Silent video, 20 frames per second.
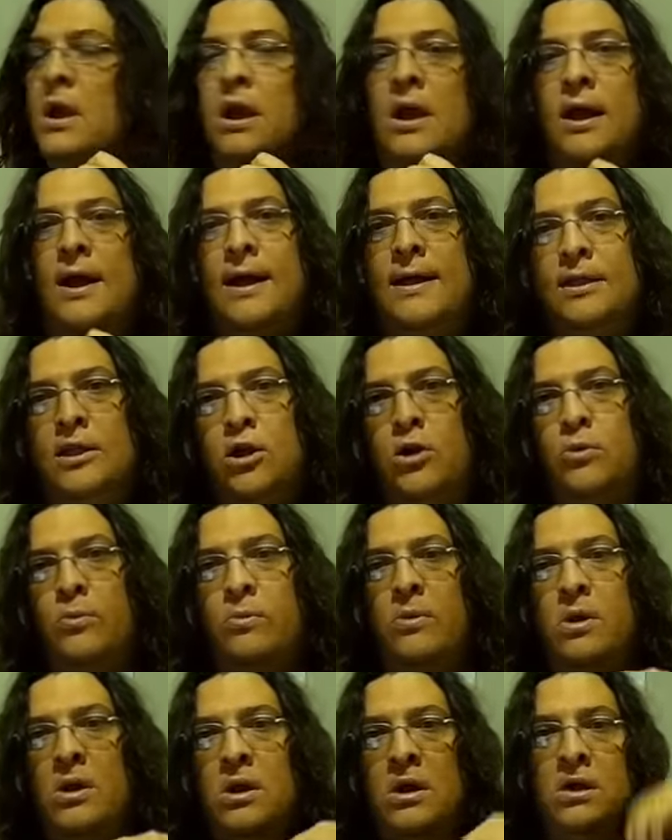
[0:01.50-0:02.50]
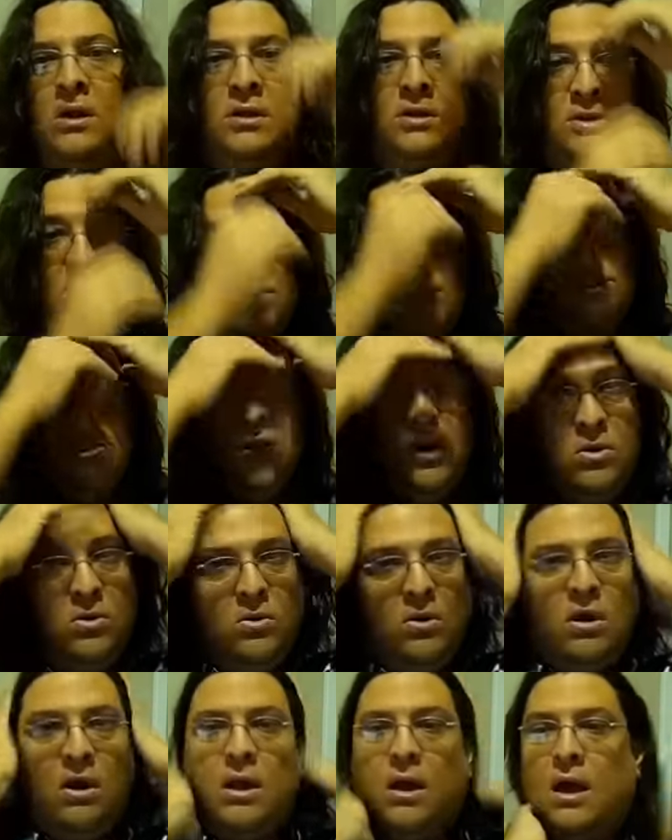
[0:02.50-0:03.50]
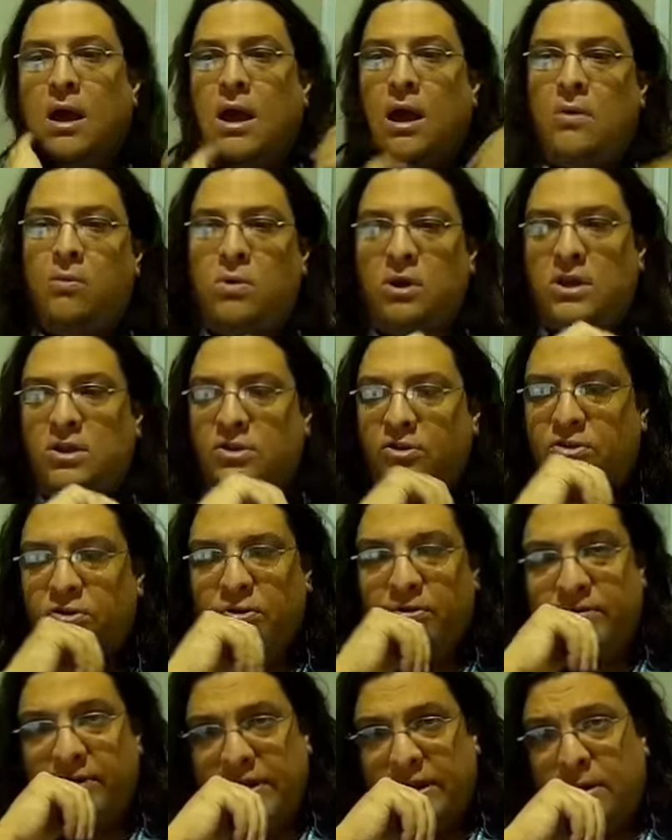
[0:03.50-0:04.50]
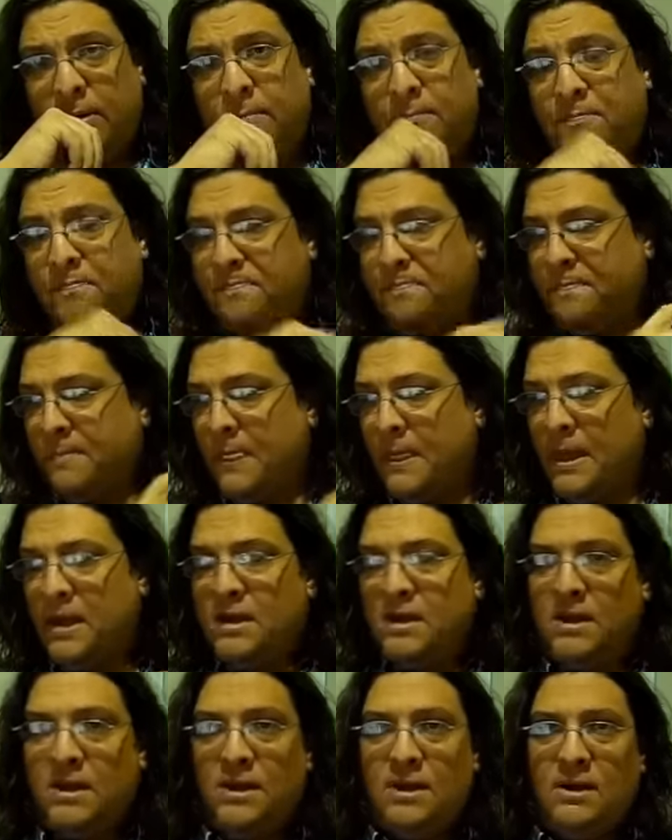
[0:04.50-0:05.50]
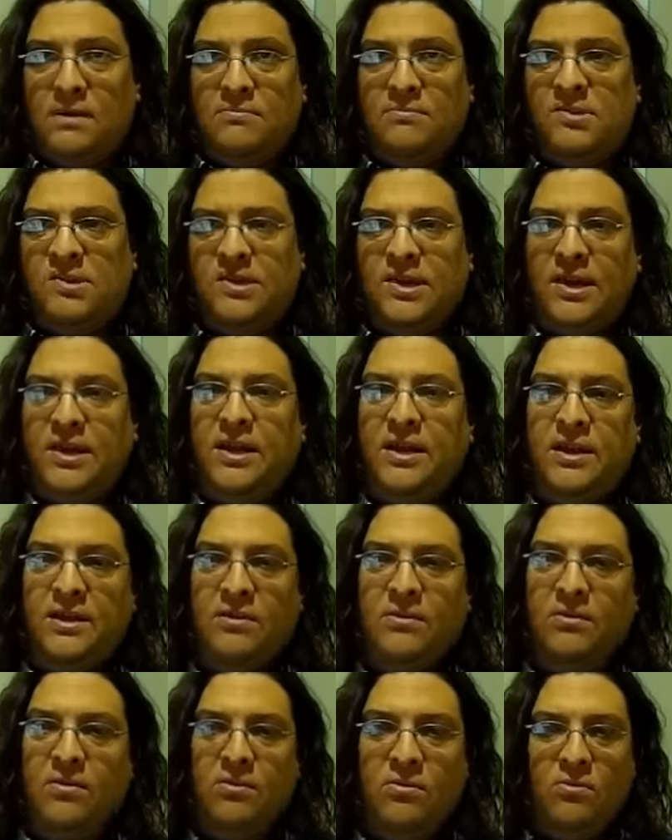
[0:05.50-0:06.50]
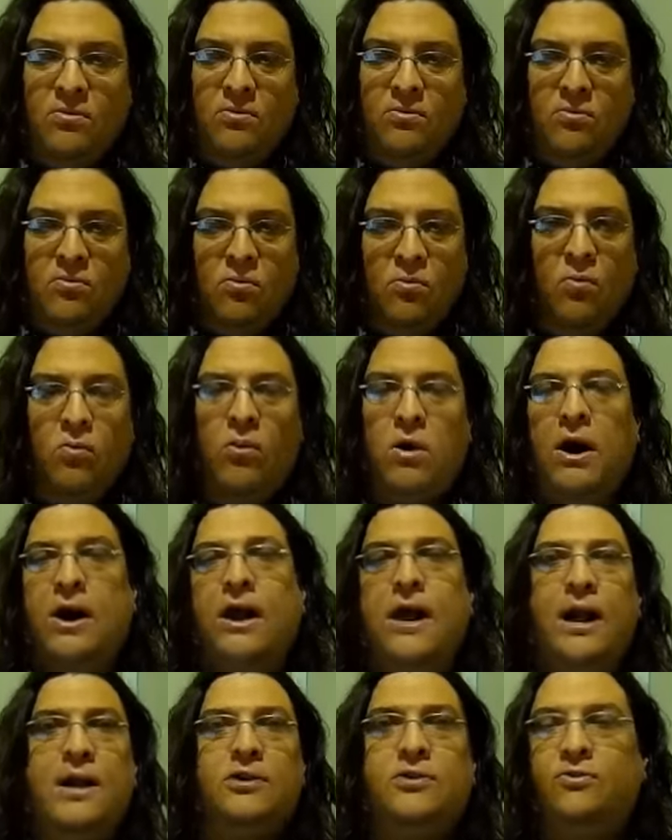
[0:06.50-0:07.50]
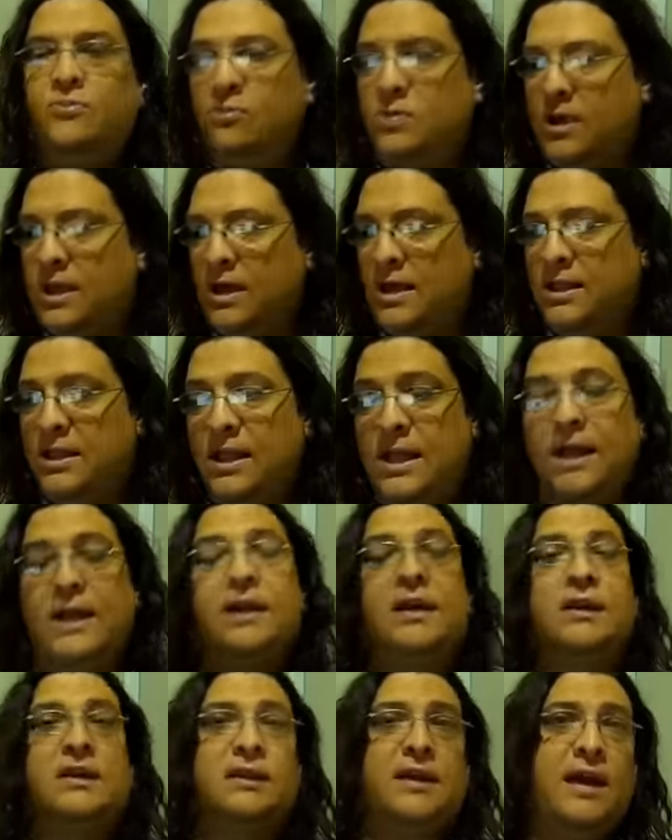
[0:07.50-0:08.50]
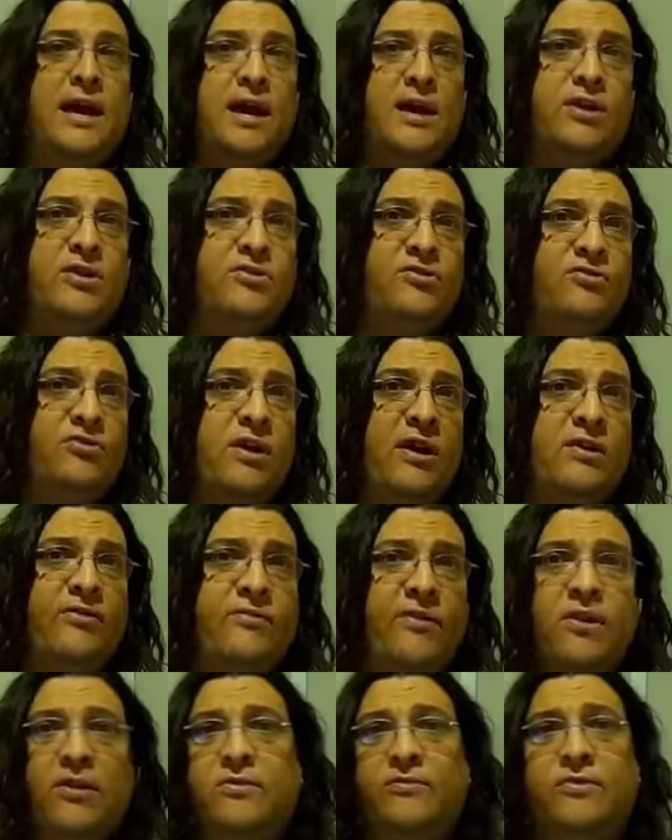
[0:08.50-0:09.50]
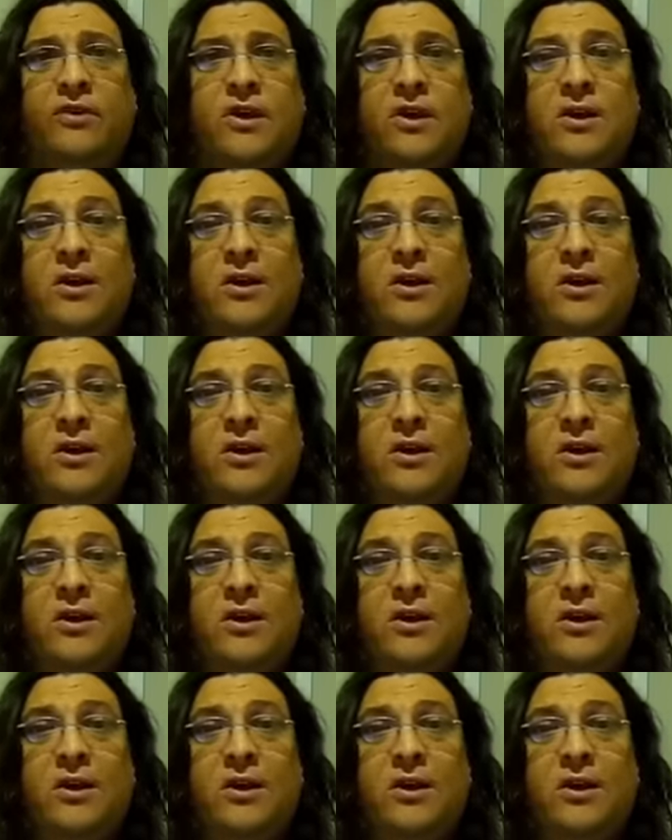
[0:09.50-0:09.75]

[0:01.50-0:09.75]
Hello. So I wanted to do a video stating why I do not like the AccuStrike Falcon Fire.